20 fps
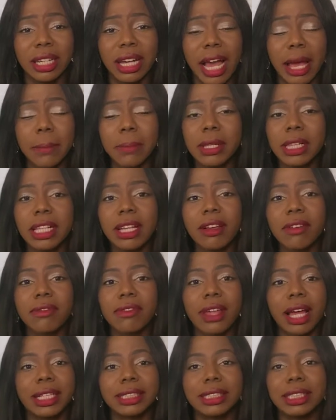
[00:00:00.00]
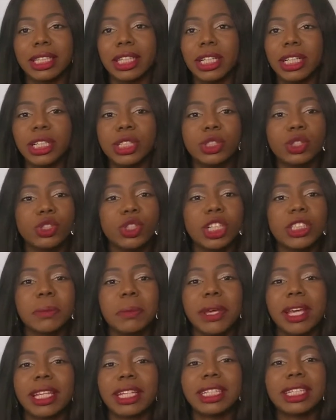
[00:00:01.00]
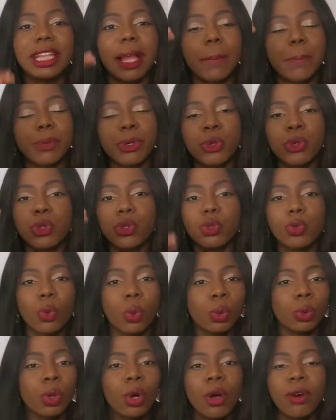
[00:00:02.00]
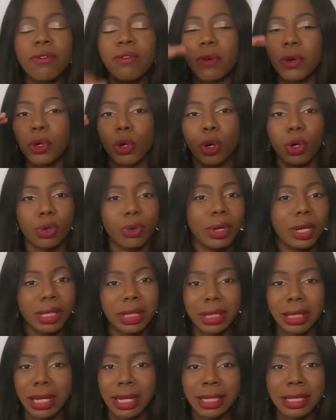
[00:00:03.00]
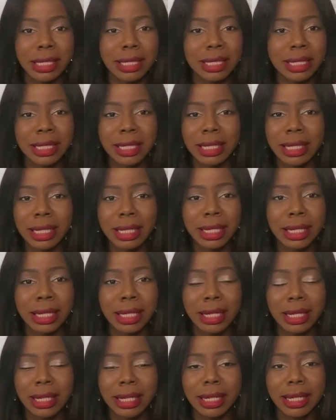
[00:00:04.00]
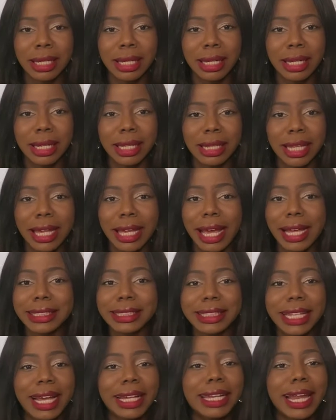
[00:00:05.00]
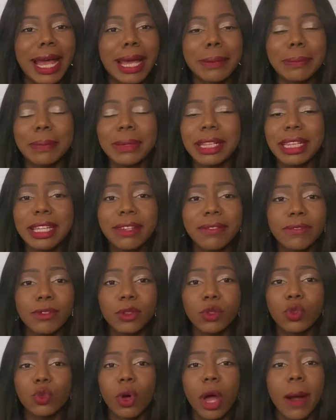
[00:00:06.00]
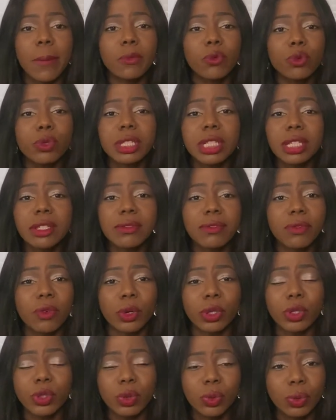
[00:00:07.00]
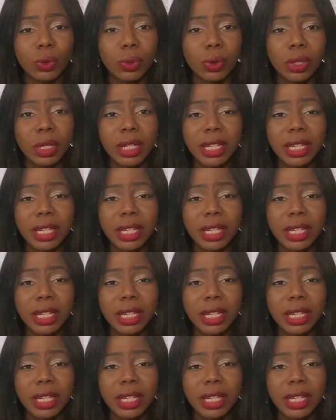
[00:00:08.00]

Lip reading: I believe that it should just be a stepping stone for your greatness. Like I said, I believe in you. I'm rooting for you.